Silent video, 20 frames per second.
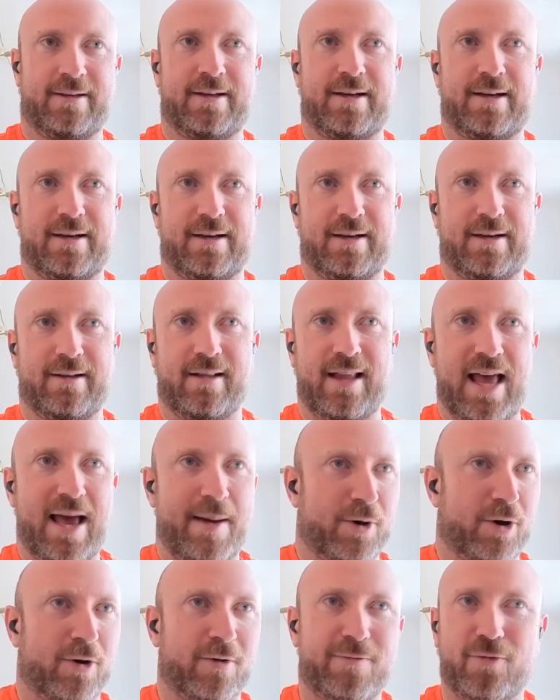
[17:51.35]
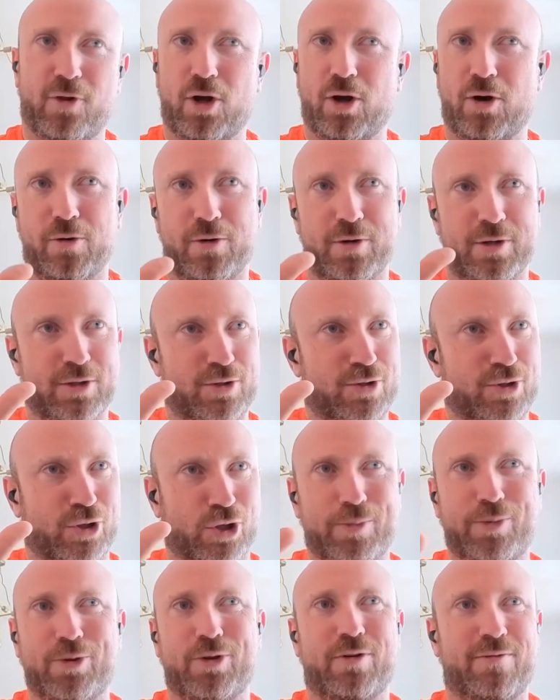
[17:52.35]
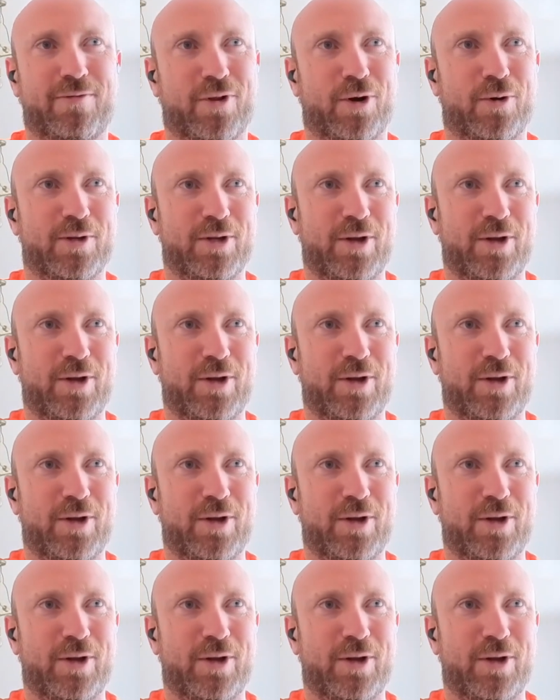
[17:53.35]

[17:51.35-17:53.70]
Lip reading: laminar flow to turbulent flow,